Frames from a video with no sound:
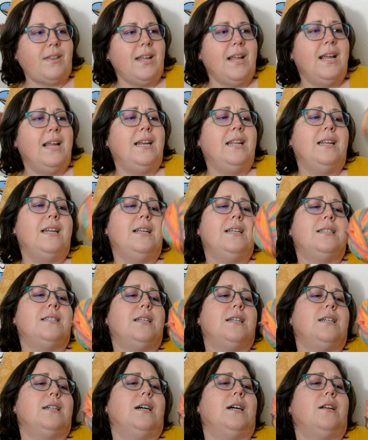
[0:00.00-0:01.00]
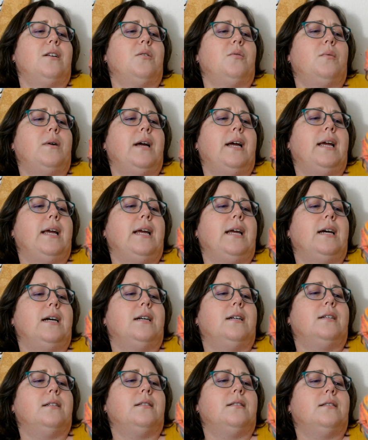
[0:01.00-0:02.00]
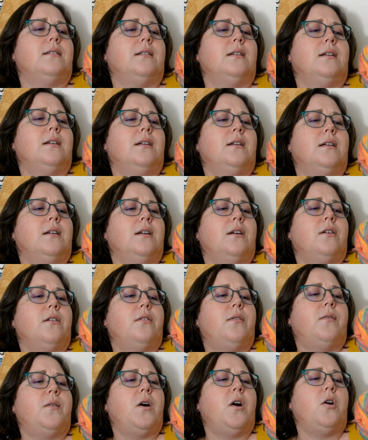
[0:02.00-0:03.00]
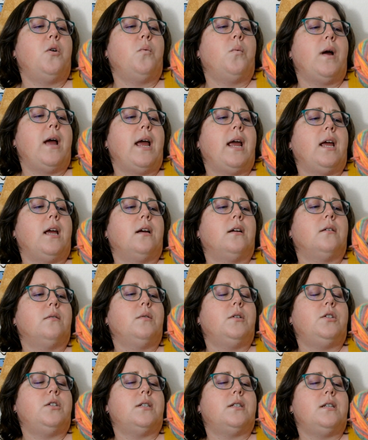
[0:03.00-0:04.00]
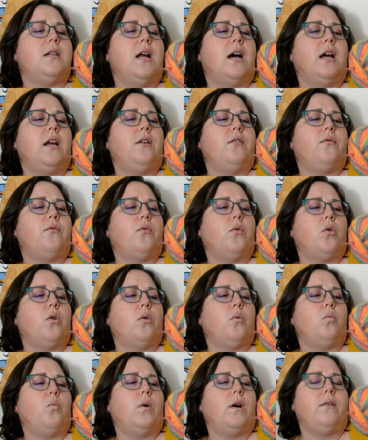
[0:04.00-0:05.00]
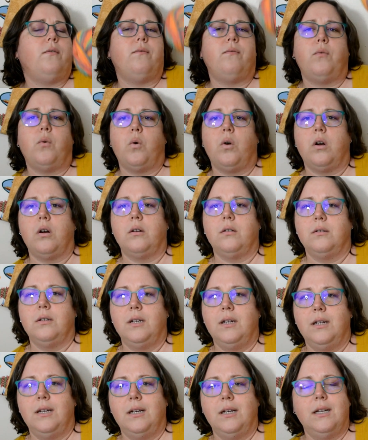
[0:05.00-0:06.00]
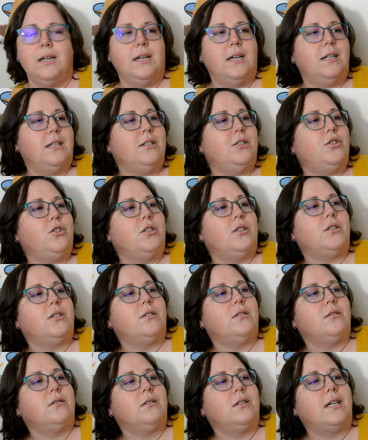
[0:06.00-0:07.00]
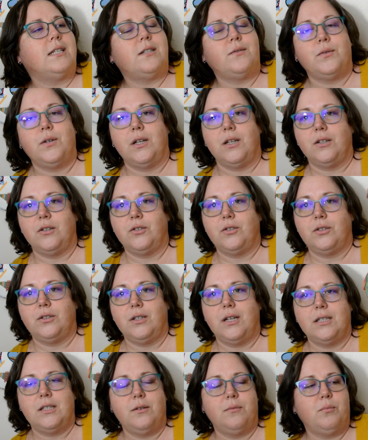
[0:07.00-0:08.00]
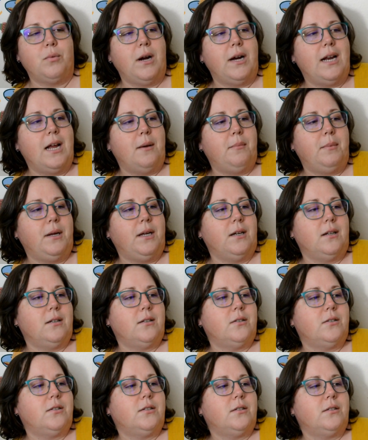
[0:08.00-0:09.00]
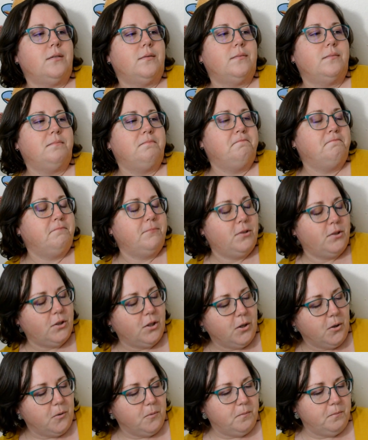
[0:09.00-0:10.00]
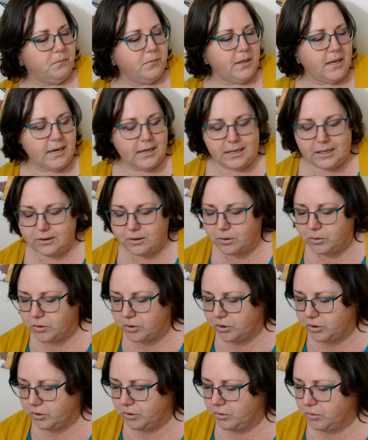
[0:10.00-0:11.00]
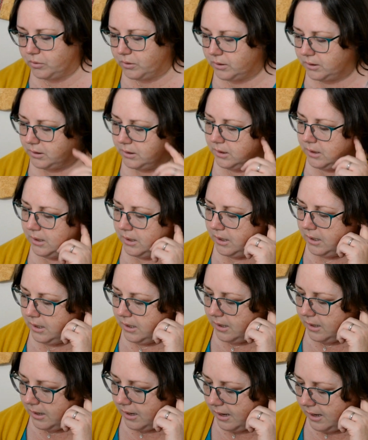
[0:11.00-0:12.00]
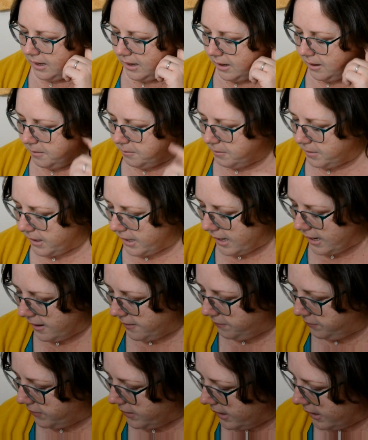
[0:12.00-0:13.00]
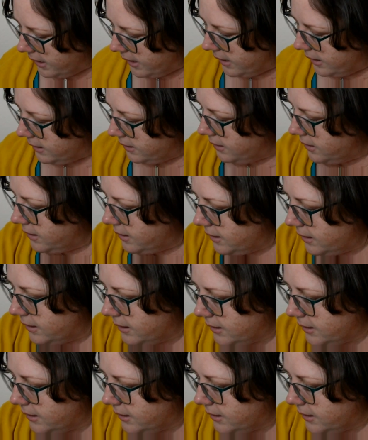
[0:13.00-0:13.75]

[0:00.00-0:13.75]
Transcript: it is in colorway Fernway, which is 9414. And it's just lots of colors. Lots of bright, happy colors. So, yeah, I got those two. And then